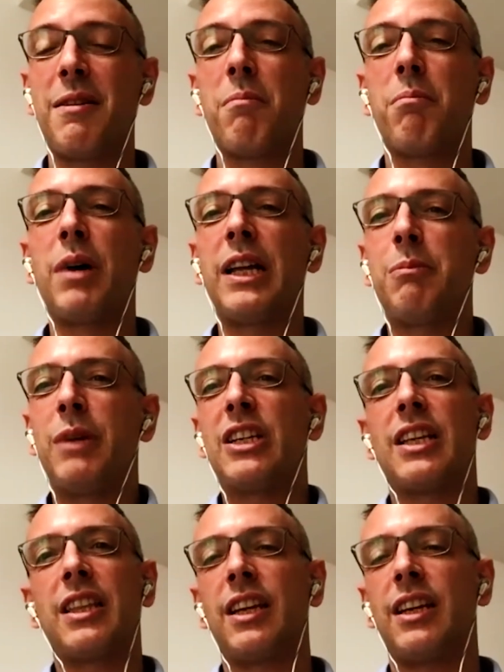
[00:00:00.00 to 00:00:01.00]
but
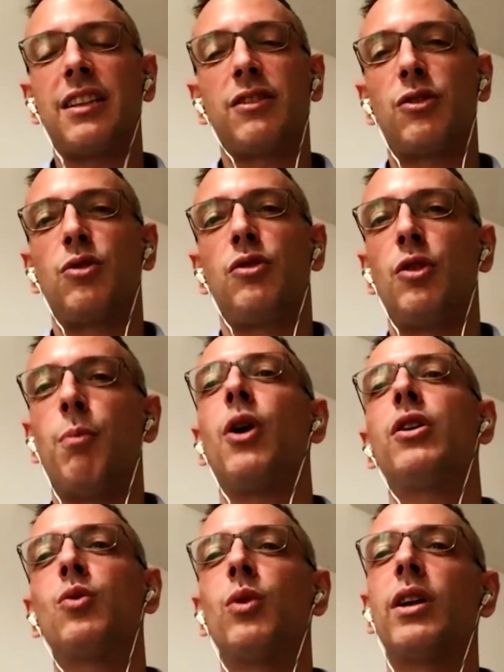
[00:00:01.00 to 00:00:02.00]
because I think the
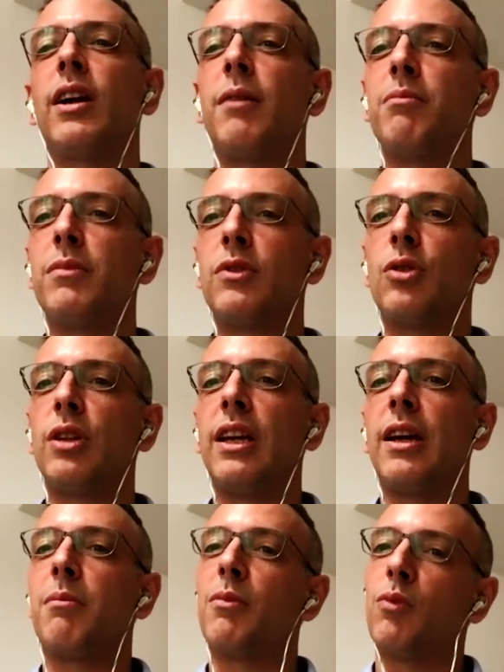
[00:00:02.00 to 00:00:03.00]
point where I'm
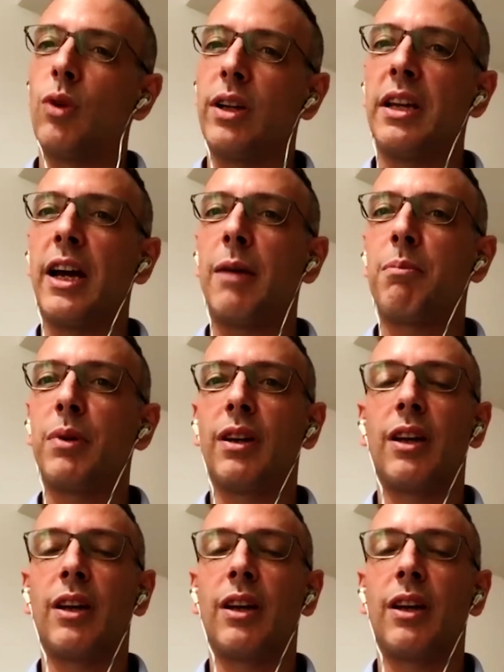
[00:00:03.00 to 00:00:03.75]
today, I'm quite happy.